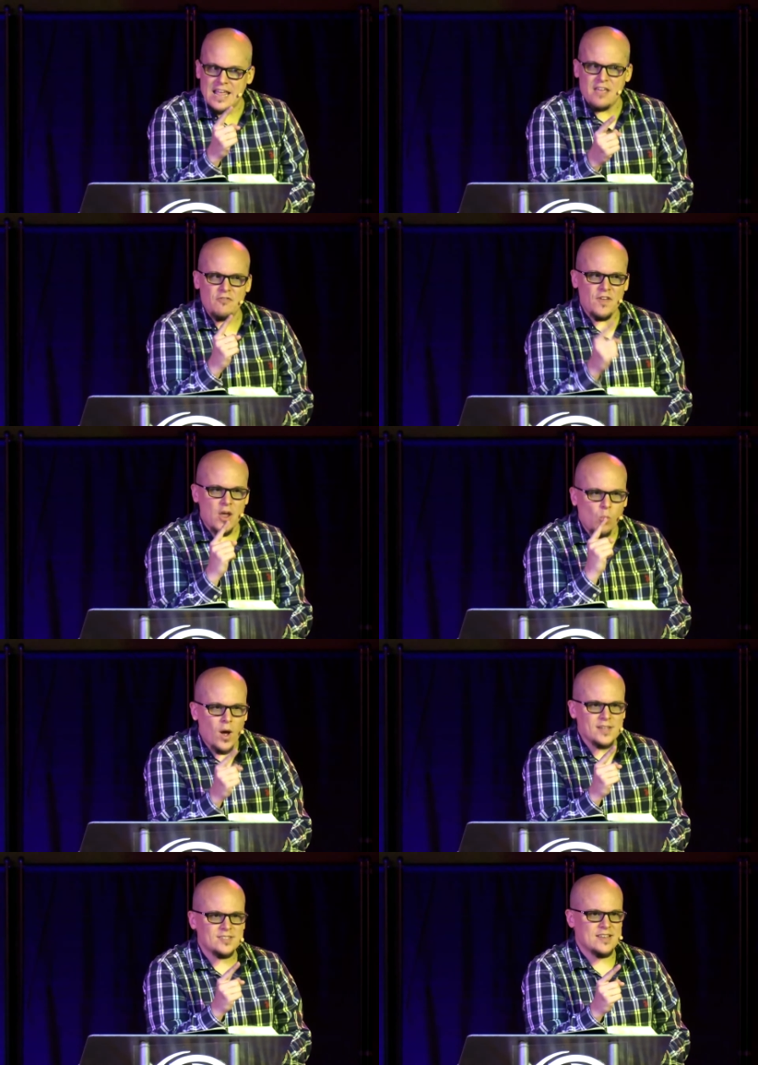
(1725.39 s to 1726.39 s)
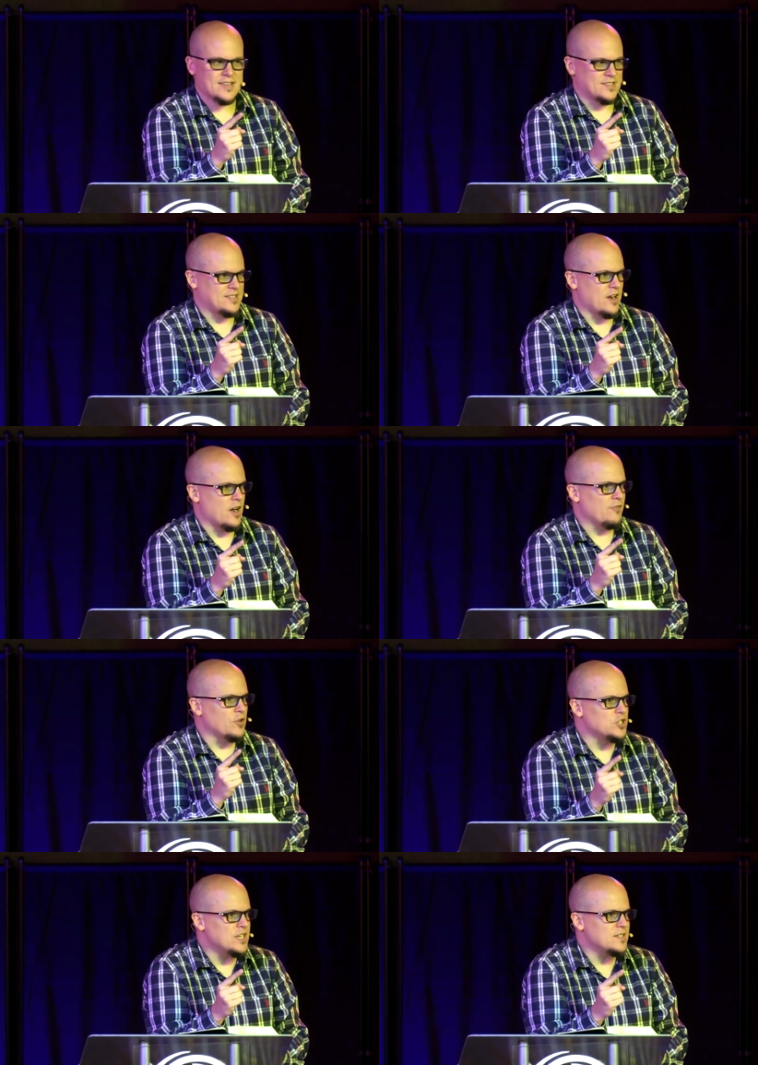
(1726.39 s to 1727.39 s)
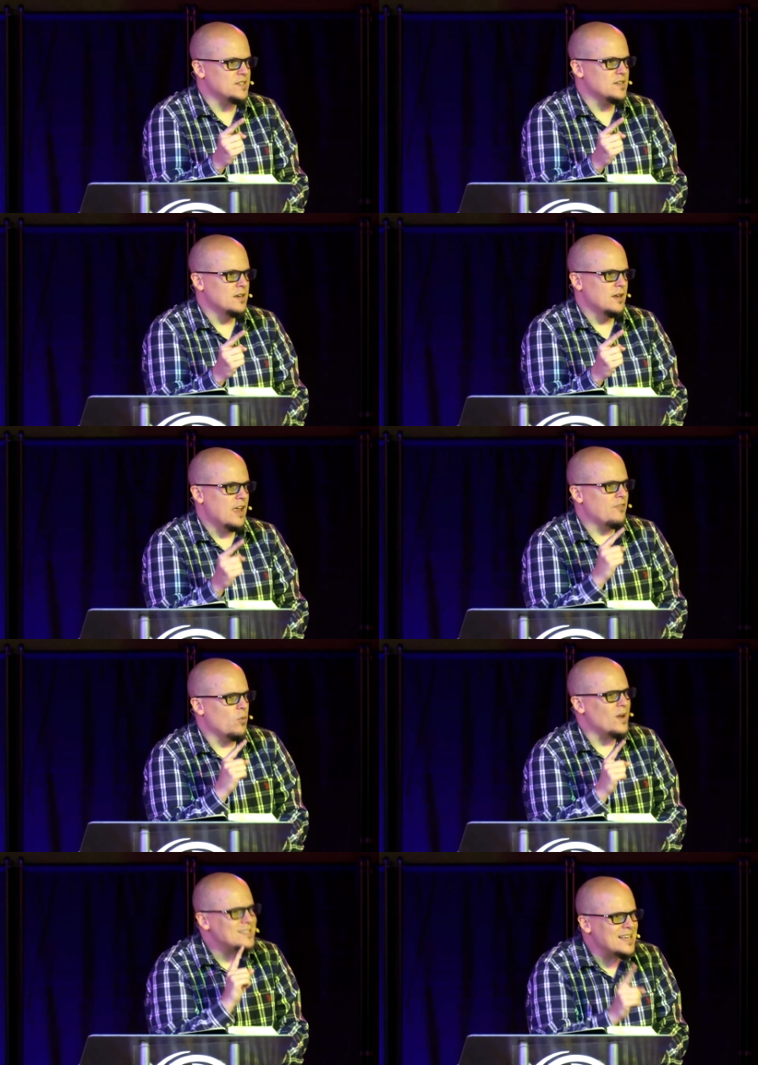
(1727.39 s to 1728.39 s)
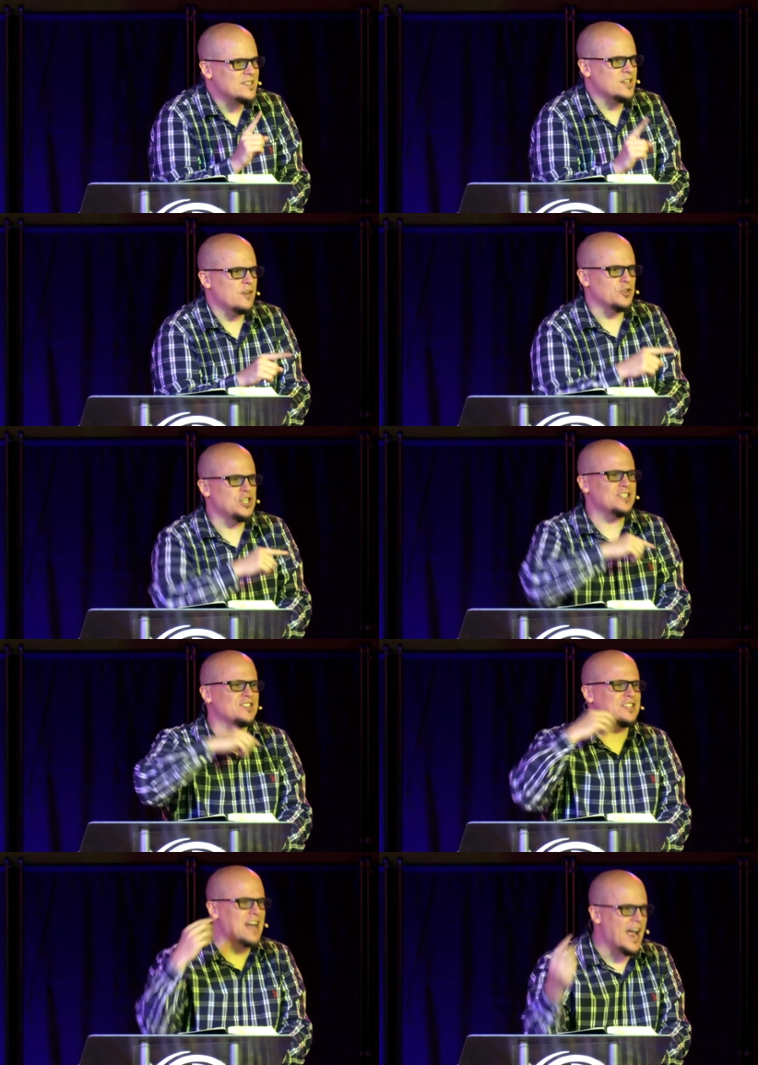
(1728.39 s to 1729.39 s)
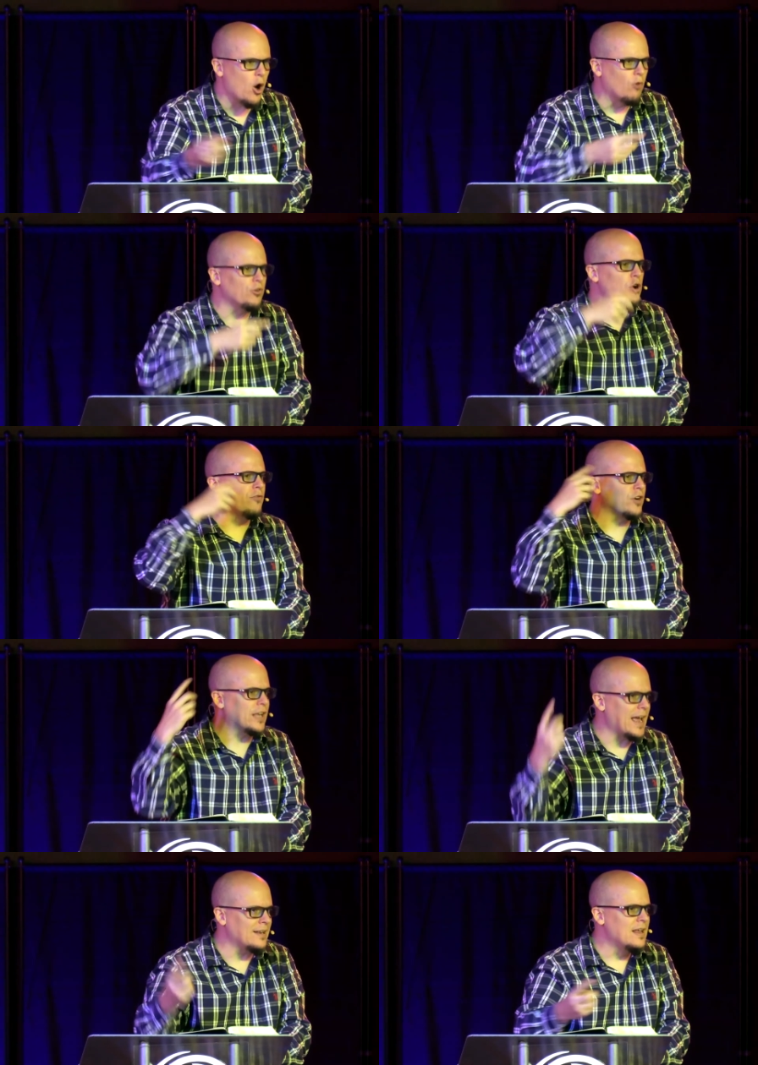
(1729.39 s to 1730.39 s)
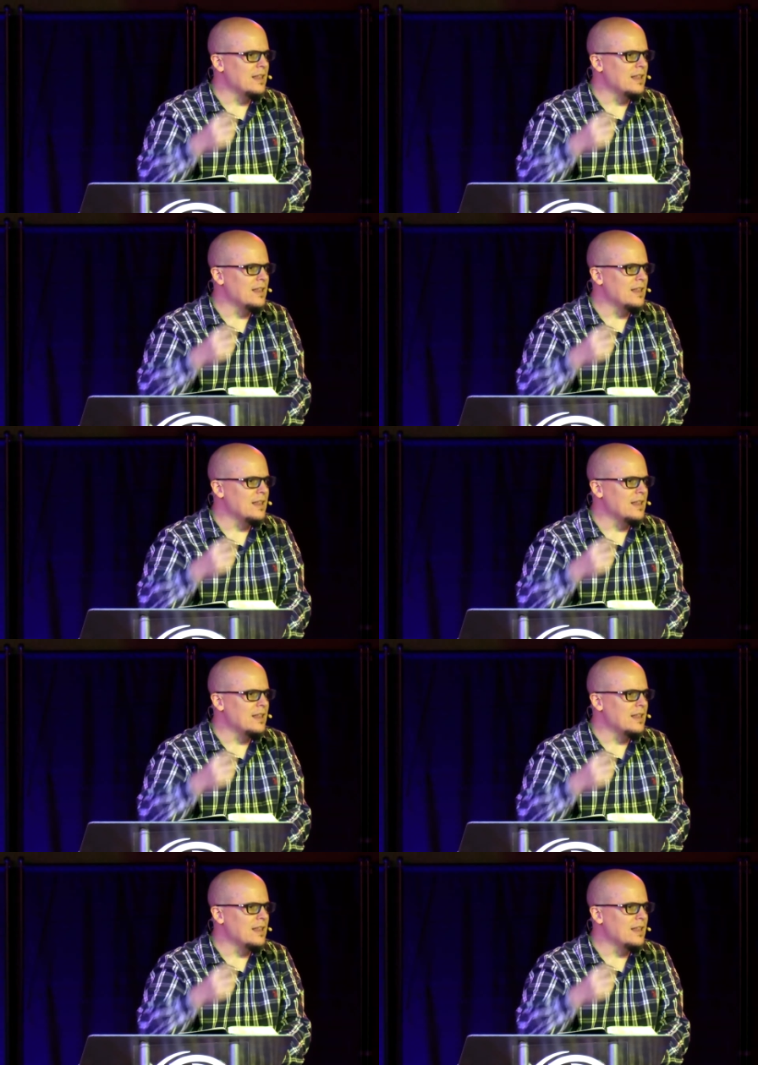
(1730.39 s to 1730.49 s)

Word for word: If it was necessary for Jesus to die over and over again,